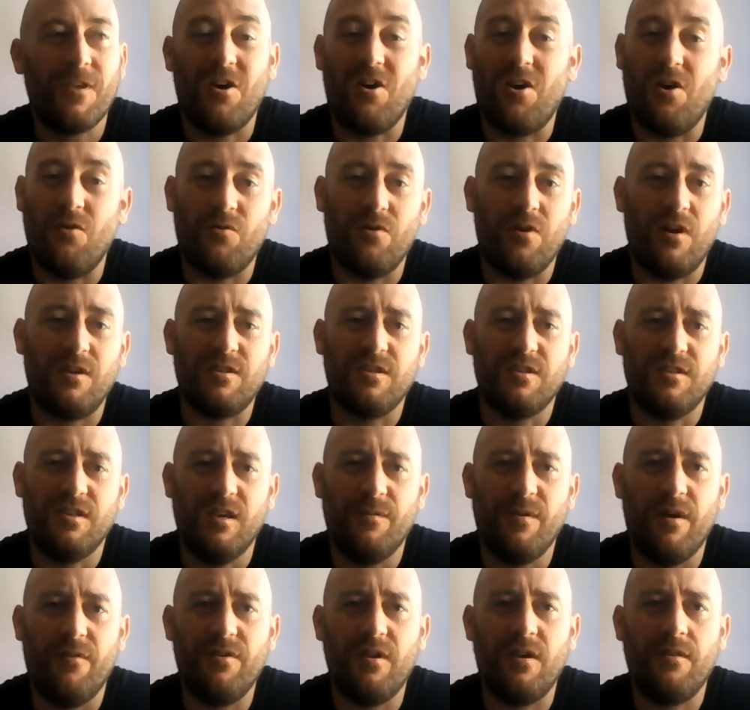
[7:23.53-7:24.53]
I would like to see
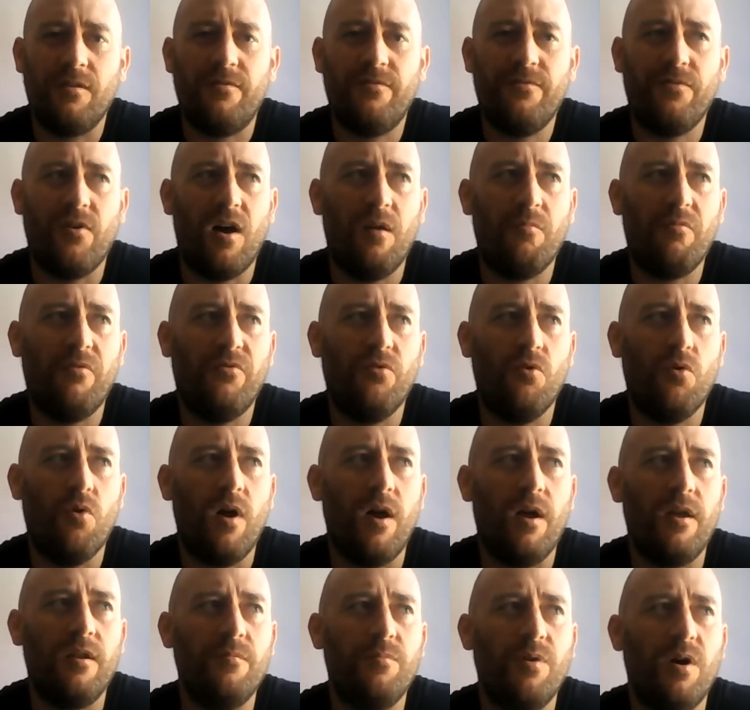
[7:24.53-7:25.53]
him have another fight
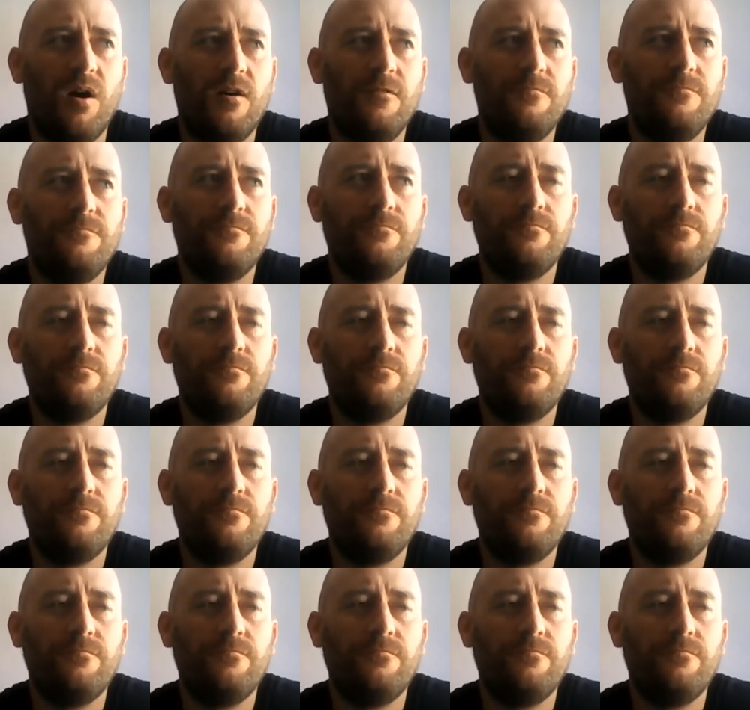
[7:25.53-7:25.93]
beforehand, but